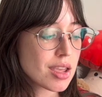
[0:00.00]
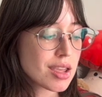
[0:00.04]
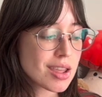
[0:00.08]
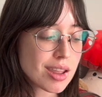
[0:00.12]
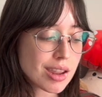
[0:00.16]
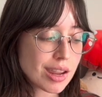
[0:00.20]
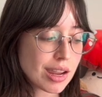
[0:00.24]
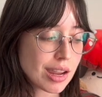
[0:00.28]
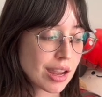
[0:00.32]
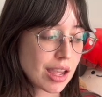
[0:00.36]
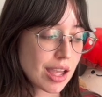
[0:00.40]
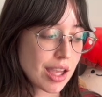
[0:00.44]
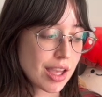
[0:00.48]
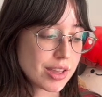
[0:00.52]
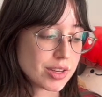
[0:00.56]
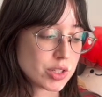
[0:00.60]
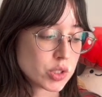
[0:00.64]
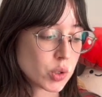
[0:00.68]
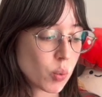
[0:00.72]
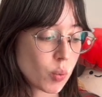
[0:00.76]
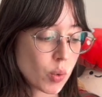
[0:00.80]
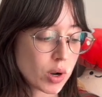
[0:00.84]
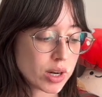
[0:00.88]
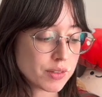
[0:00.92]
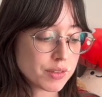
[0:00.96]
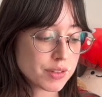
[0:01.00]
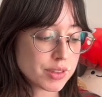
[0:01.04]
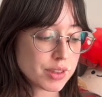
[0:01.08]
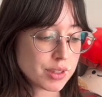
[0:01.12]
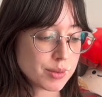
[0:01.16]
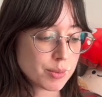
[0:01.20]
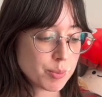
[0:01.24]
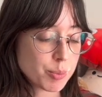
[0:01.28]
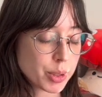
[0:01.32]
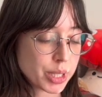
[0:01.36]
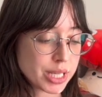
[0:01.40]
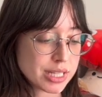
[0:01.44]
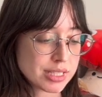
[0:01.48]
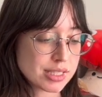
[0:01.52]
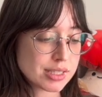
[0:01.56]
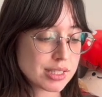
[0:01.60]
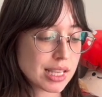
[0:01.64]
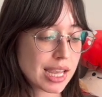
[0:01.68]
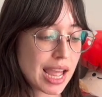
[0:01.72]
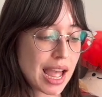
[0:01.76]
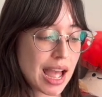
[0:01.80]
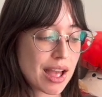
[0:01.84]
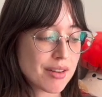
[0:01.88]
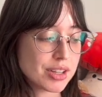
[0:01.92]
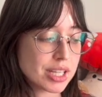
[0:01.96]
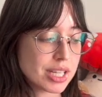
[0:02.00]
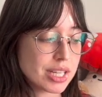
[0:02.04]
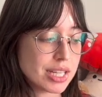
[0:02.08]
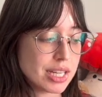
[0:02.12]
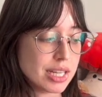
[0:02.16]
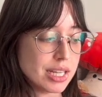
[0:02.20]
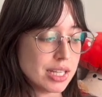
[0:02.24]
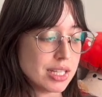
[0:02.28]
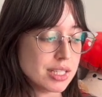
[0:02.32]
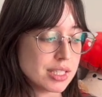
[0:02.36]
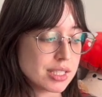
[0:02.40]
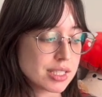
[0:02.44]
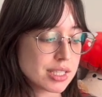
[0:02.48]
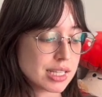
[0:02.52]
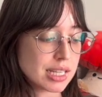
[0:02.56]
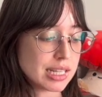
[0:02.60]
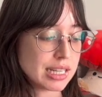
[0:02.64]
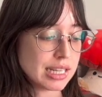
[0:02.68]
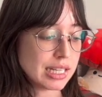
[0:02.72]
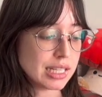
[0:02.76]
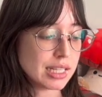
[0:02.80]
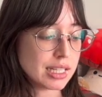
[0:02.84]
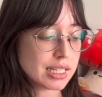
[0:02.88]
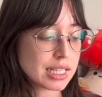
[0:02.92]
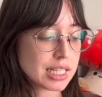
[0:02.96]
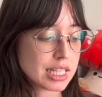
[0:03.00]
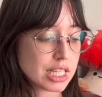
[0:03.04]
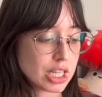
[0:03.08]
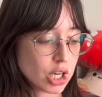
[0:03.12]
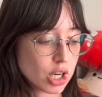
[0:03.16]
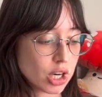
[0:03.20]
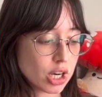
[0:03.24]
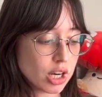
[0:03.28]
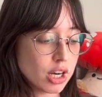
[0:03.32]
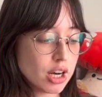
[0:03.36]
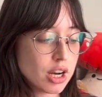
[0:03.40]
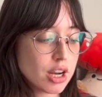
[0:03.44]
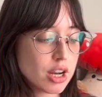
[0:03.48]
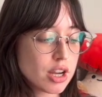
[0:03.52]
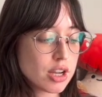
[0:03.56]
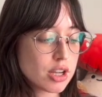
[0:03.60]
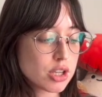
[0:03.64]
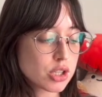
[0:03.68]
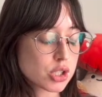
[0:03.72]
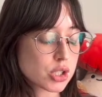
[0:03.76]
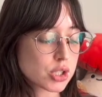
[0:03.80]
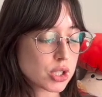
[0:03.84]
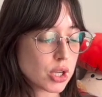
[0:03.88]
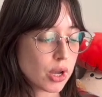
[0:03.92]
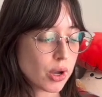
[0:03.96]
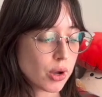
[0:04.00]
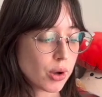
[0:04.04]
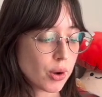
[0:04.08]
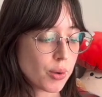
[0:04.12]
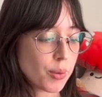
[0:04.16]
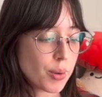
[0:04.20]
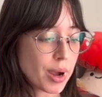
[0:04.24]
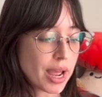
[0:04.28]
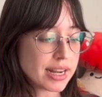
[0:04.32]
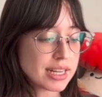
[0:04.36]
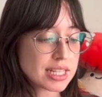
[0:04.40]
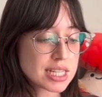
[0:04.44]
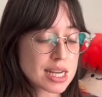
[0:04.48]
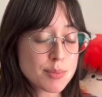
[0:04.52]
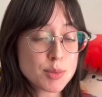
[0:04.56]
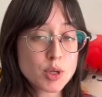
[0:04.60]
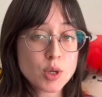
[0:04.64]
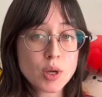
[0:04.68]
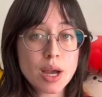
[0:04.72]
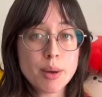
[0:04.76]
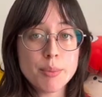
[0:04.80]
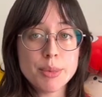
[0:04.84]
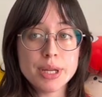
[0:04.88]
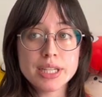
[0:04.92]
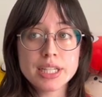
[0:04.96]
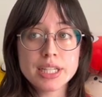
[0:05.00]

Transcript: And one of the places I have it is in here. So anytime you come in